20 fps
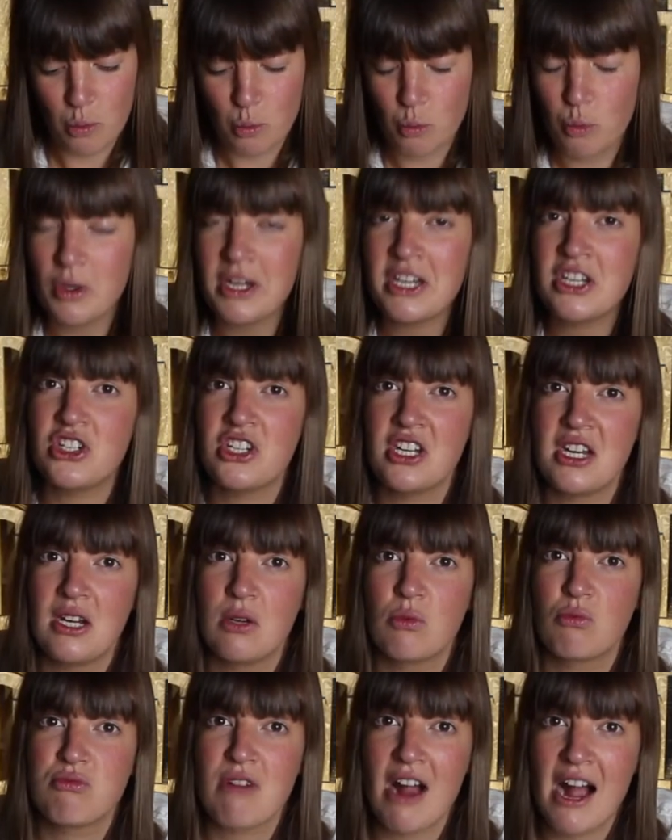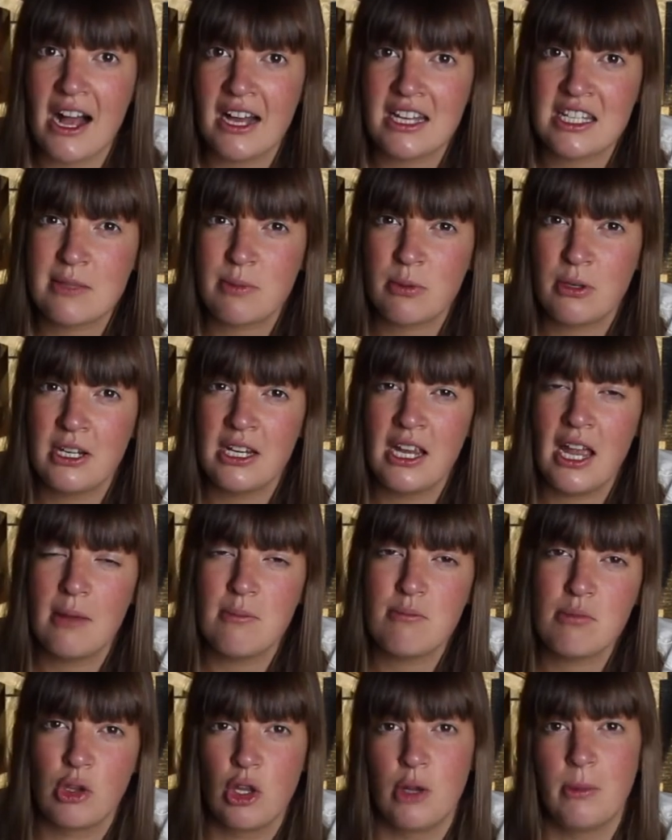rich in raspberry
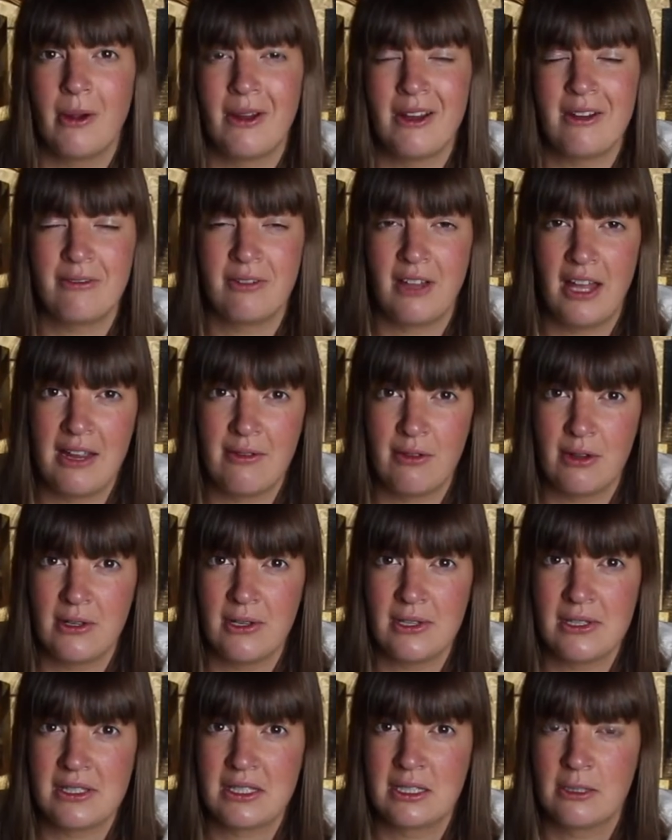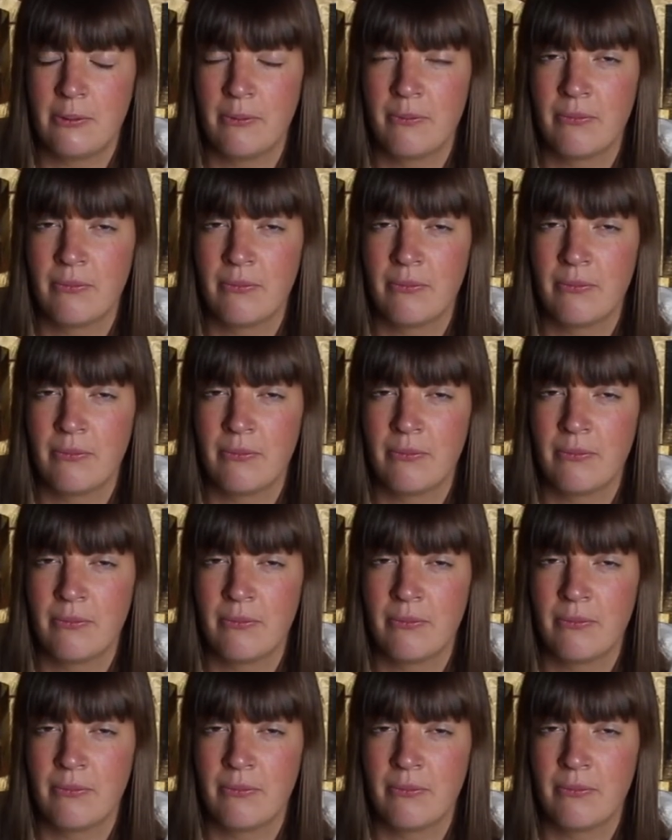and blueberry flavours.